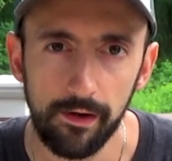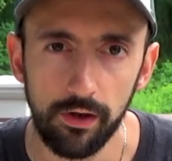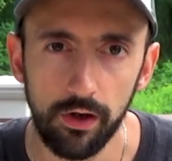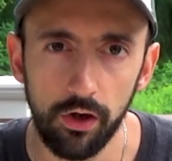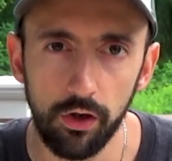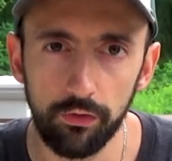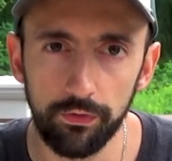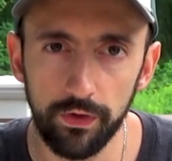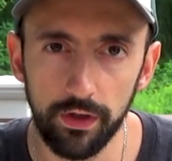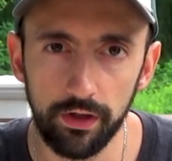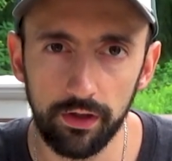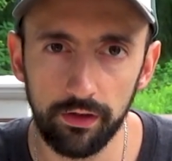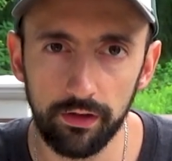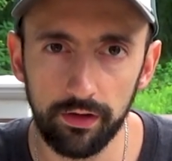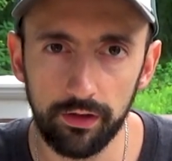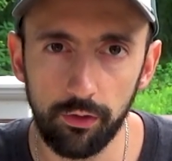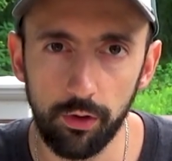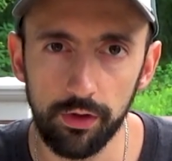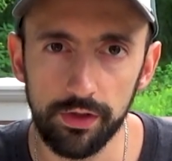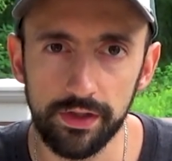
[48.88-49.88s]
over
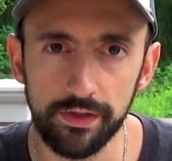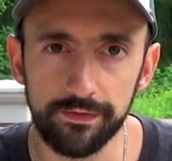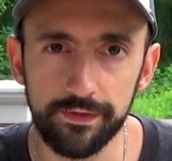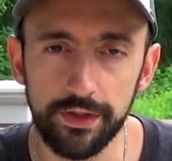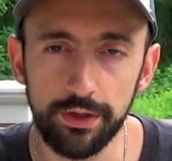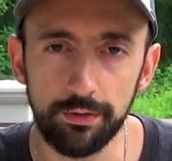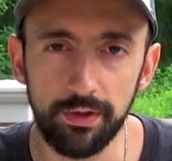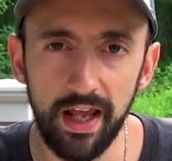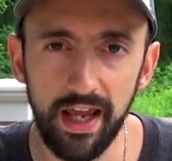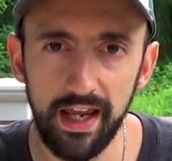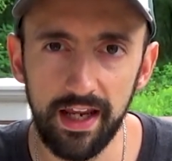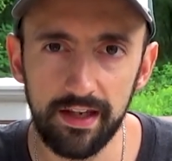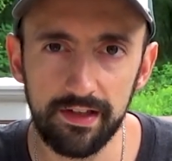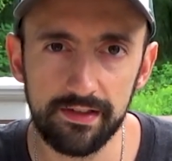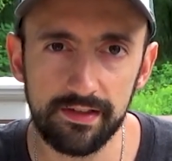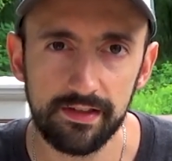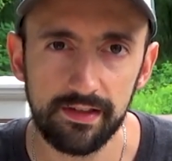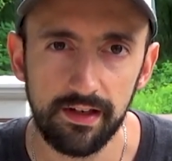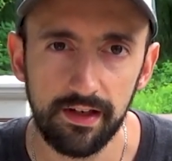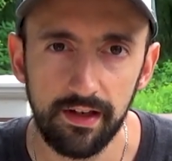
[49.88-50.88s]
the course of 2
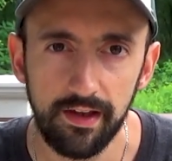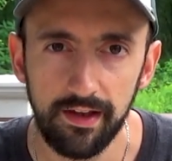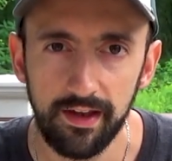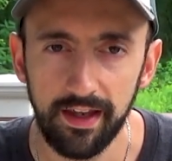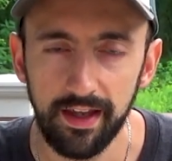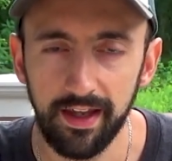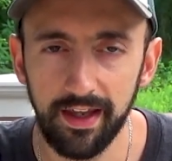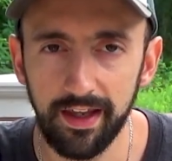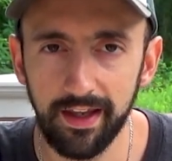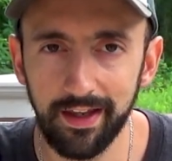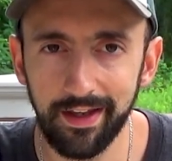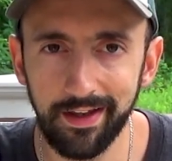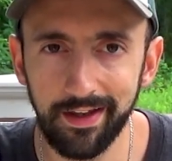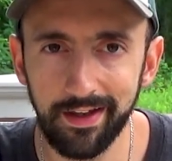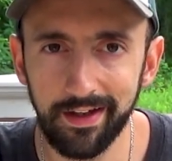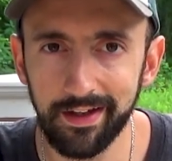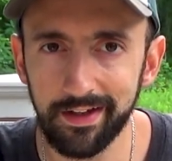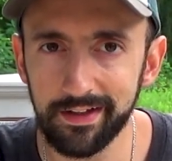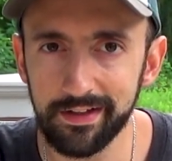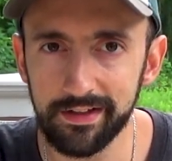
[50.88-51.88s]
days,
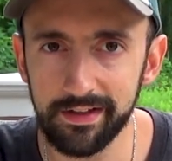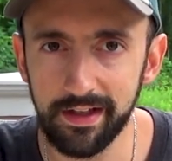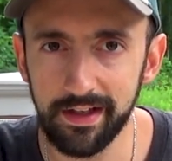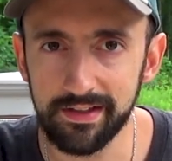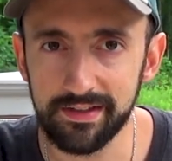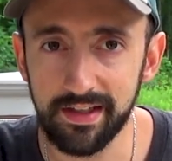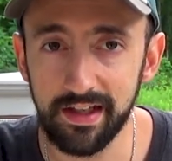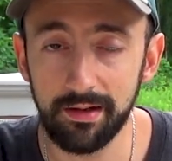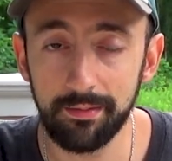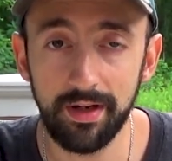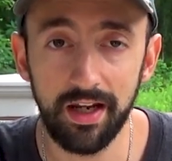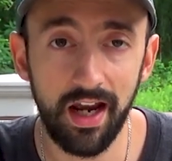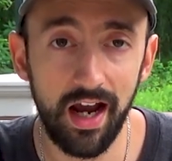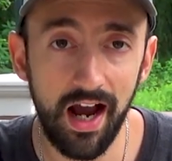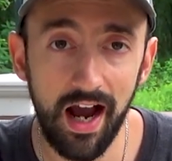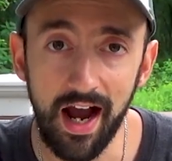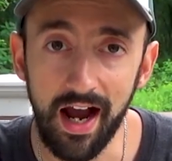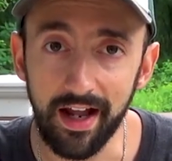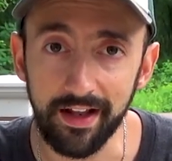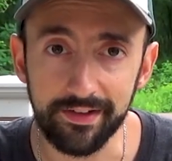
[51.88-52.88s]
and it's going to be
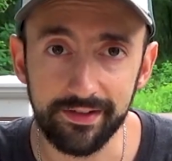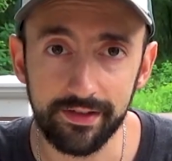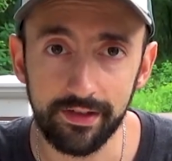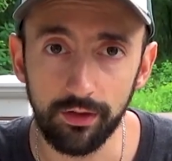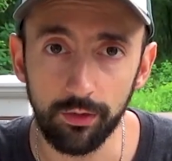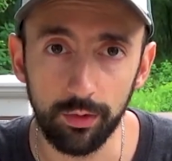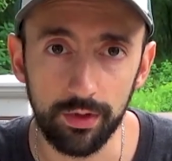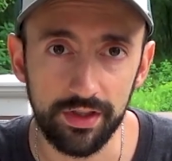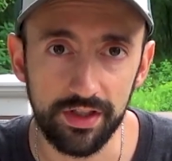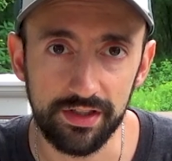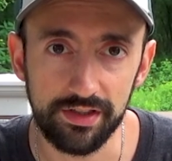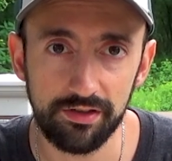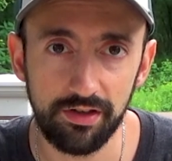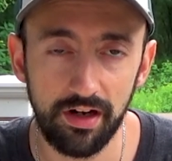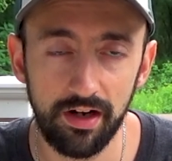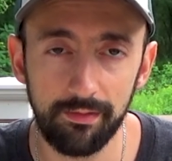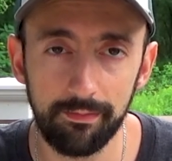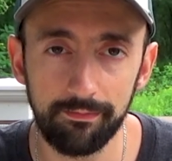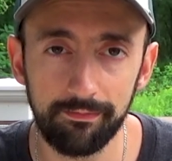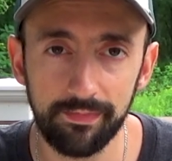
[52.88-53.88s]
hot, so we're just
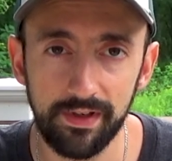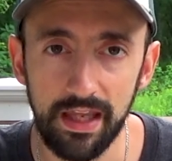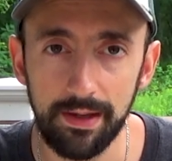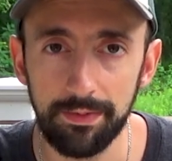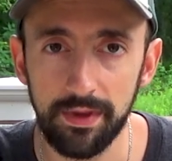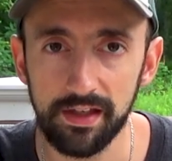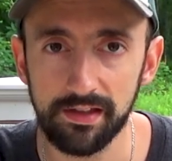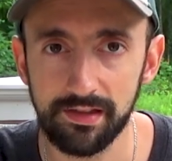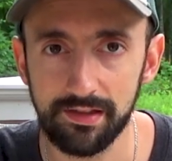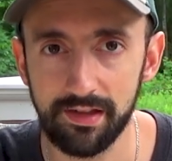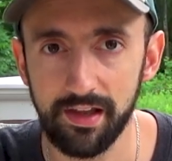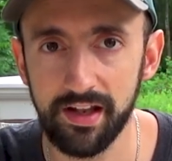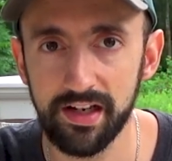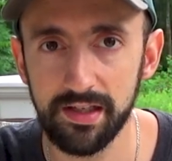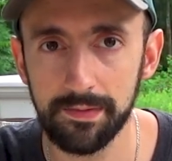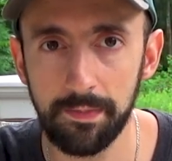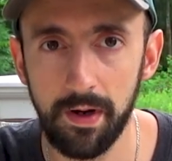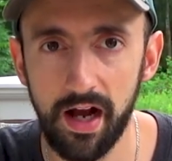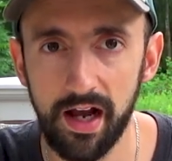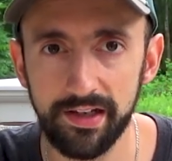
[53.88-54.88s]
trying to keep things as light
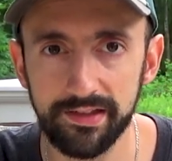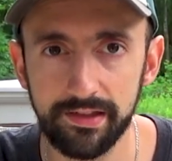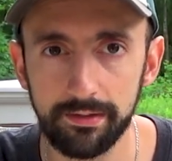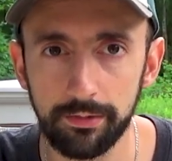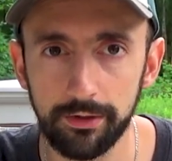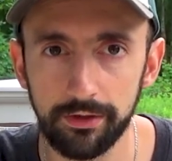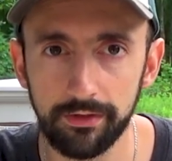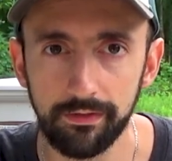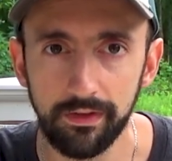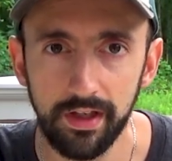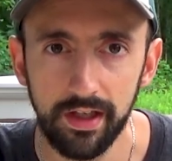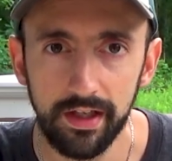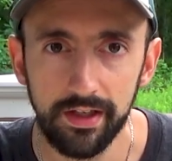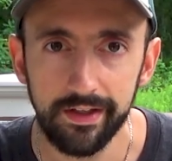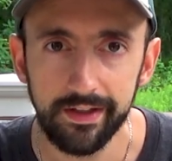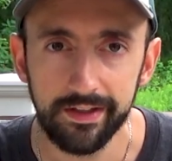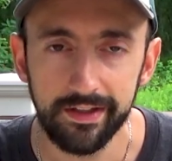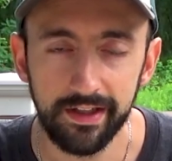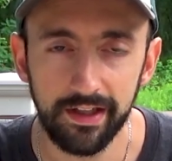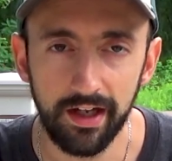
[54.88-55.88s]
as possible.
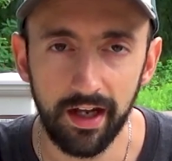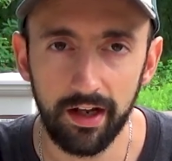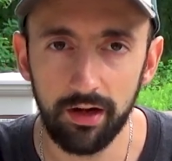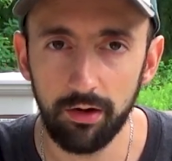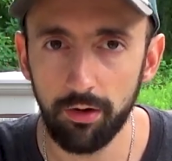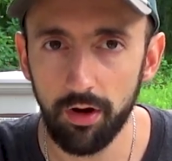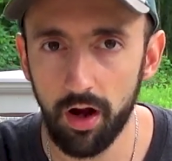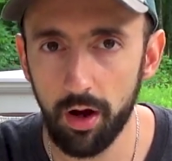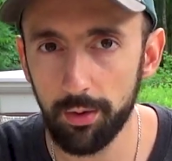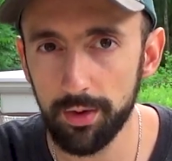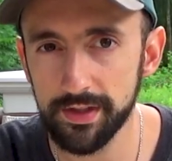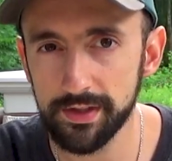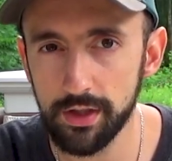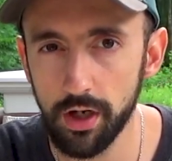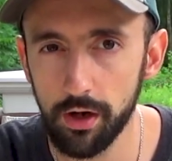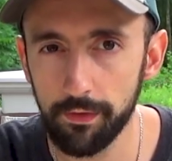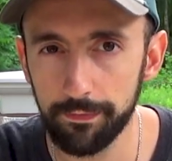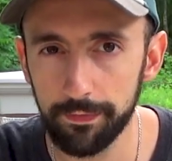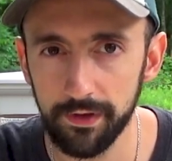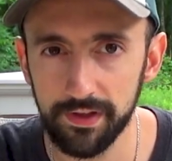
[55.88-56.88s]
I don't always
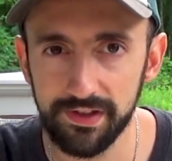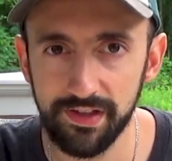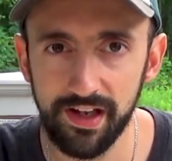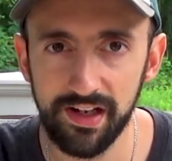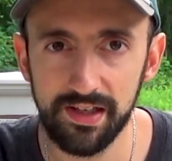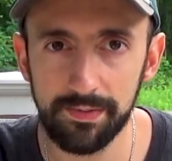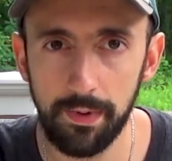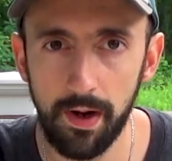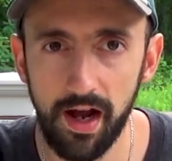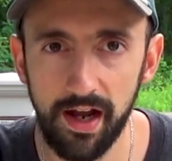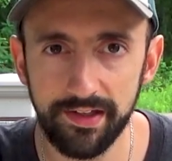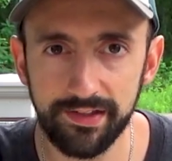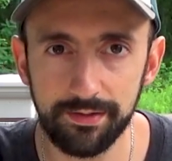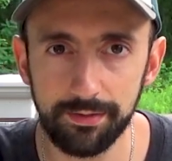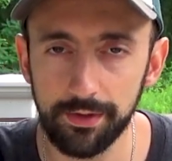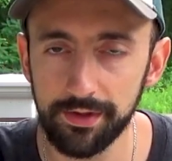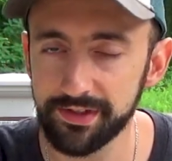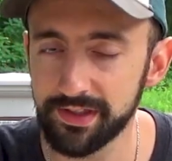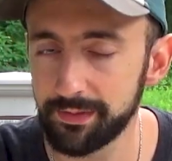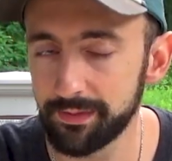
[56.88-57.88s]
go for as light as
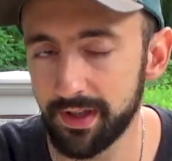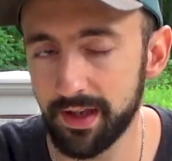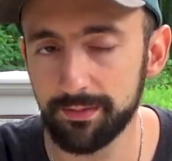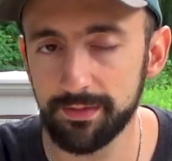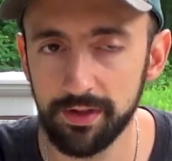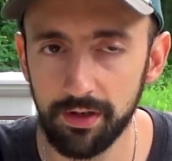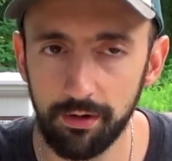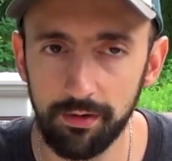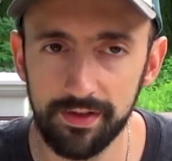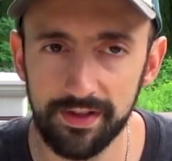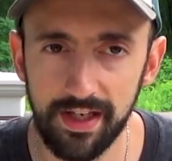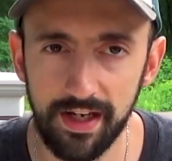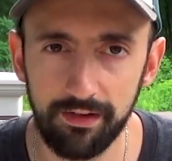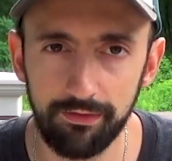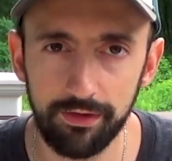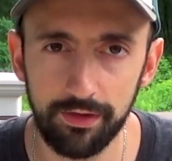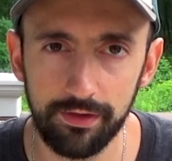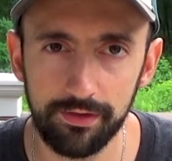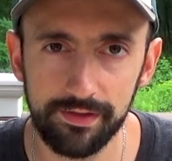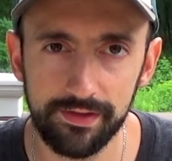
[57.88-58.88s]
possible. Sometimes you always have
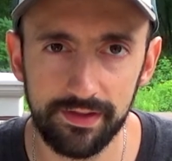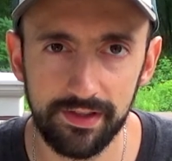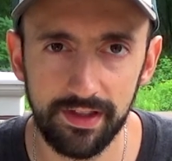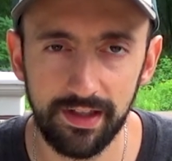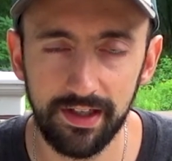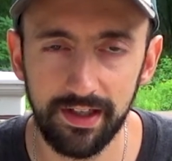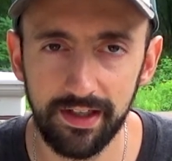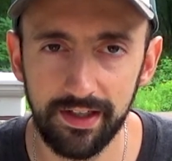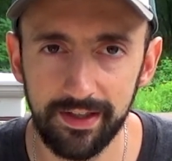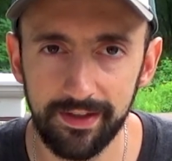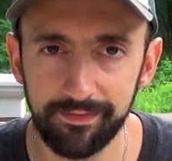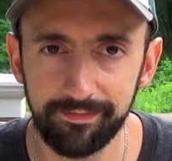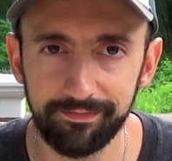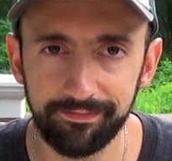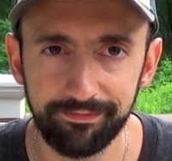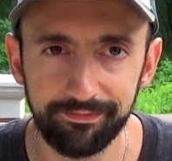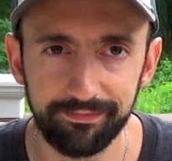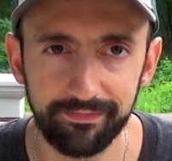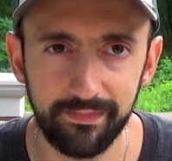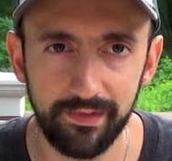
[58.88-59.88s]
those
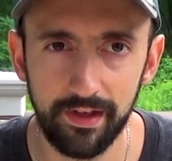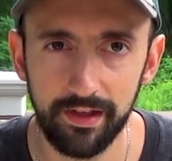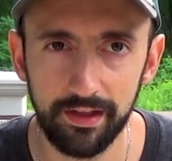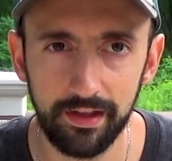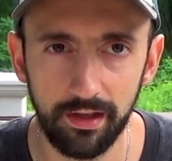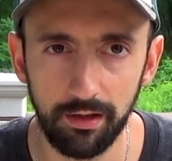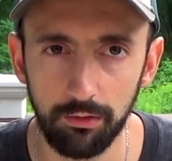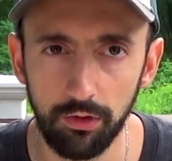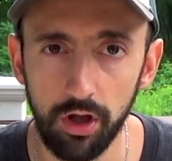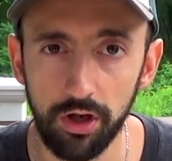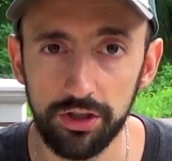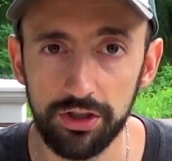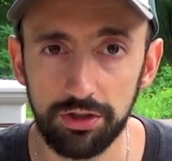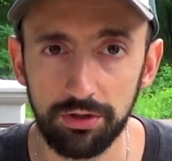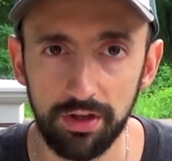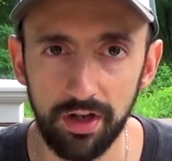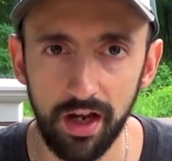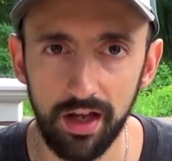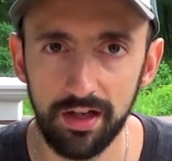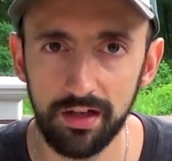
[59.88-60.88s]

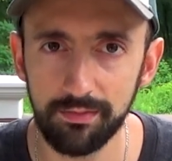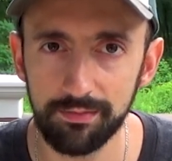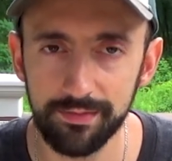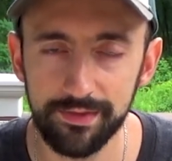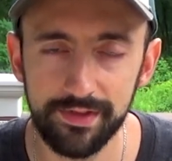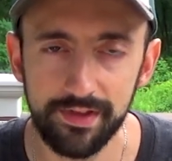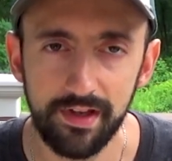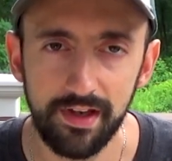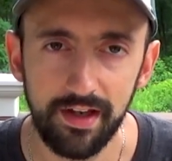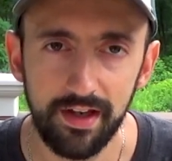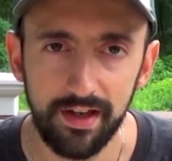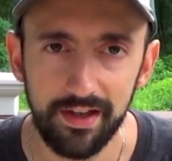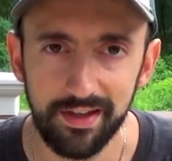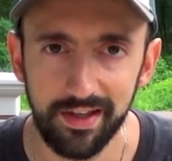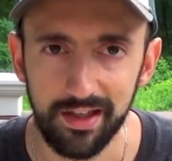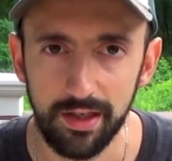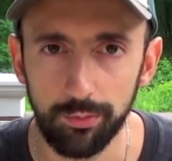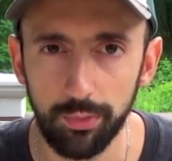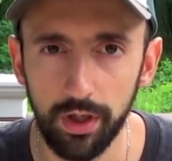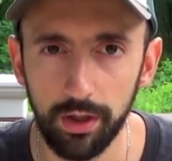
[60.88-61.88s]
luxury items
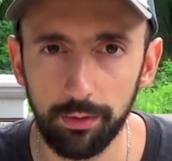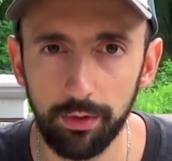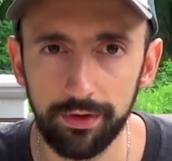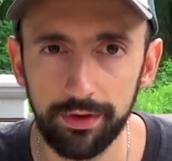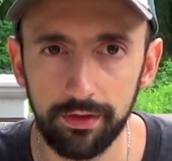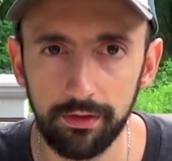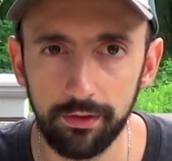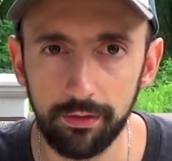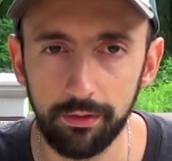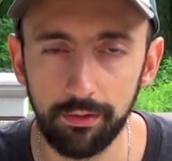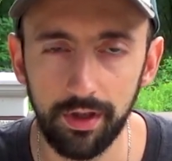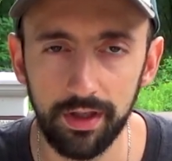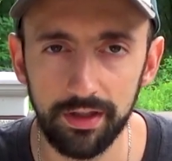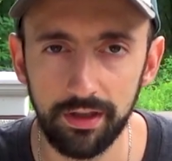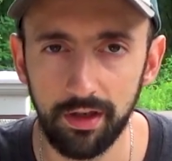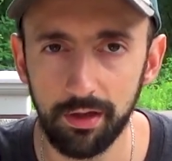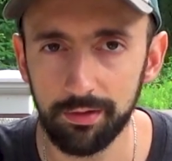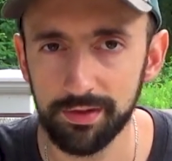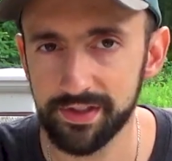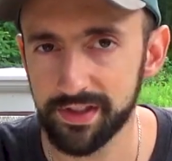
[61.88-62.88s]
that you bring with you, and you
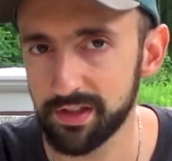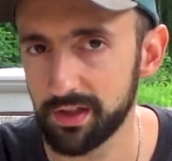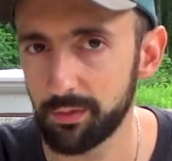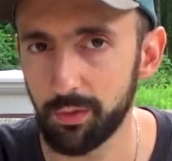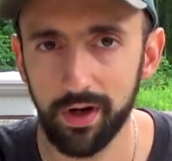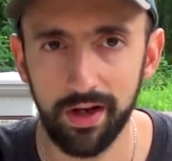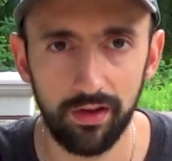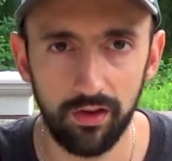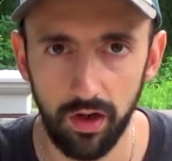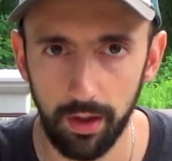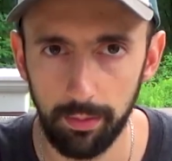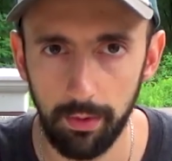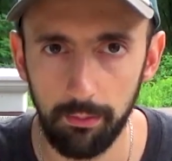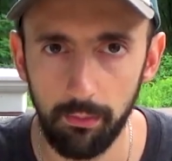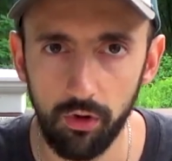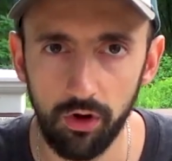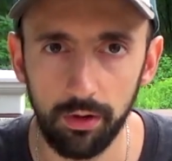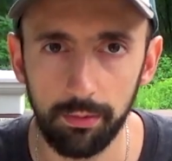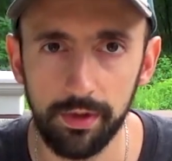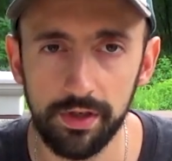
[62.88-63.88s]
know it's going to weigh a little bit
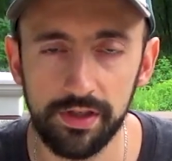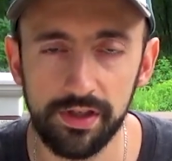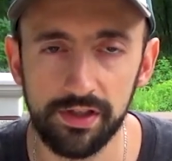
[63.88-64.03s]
more, but it's